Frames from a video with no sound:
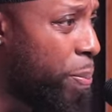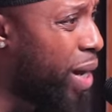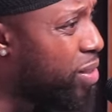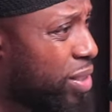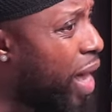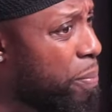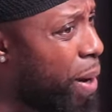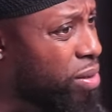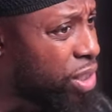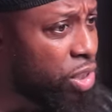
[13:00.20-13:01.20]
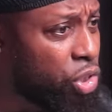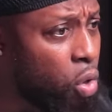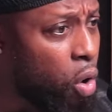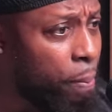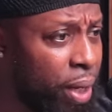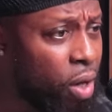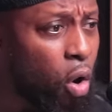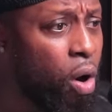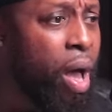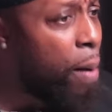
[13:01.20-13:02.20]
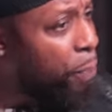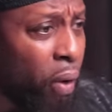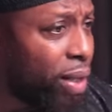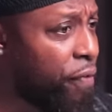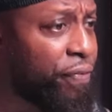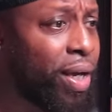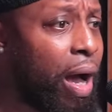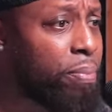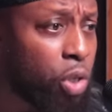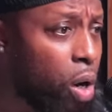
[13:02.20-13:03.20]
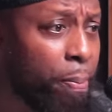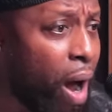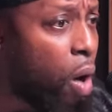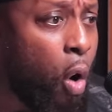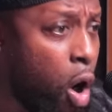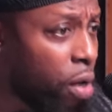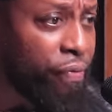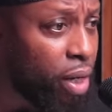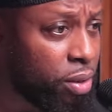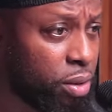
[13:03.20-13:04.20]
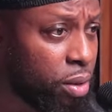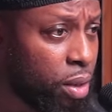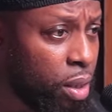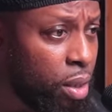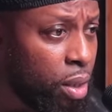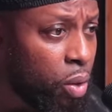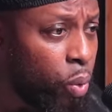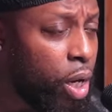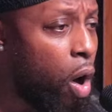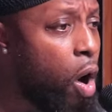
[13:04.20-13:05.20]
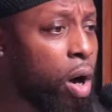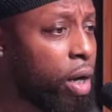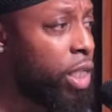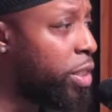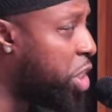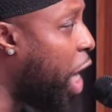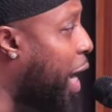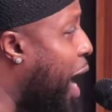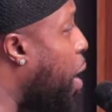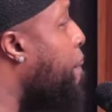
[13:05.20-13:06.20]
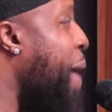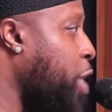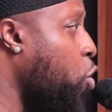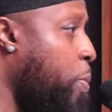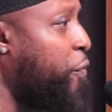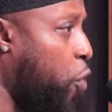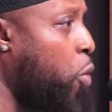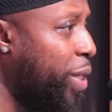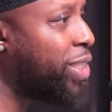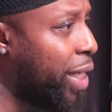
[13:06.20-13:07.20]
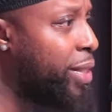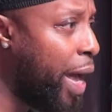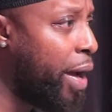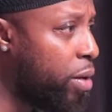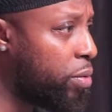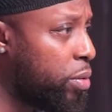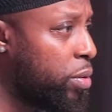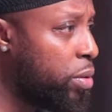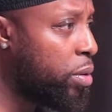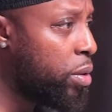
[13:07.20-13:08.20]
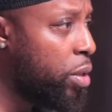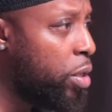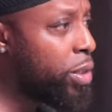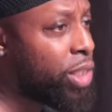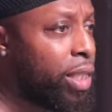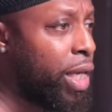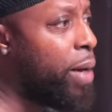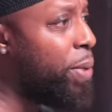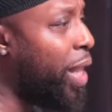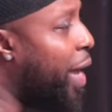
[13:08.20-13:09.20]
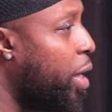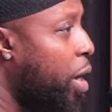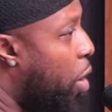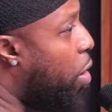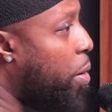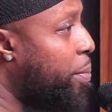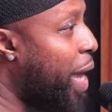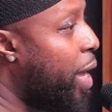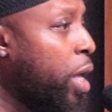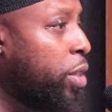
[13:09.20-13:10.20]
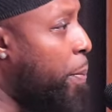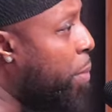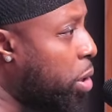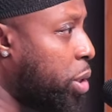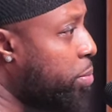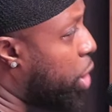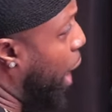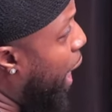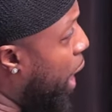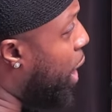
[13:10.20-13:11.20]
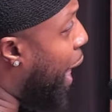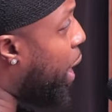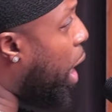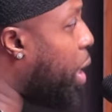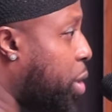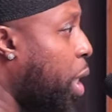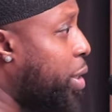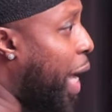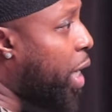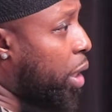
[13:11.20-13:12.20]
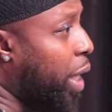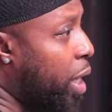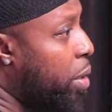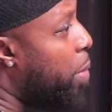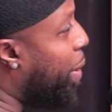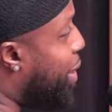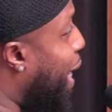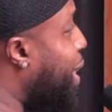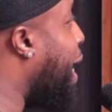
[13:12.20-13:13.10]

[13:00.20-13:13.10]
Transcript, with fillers: better it's not about just you or me or i'm pointing the finger i'm talking about all of us we all could check out a menu before we sit down you sit there and be like, oh man, the Muslims, they eat like us. They clean. But then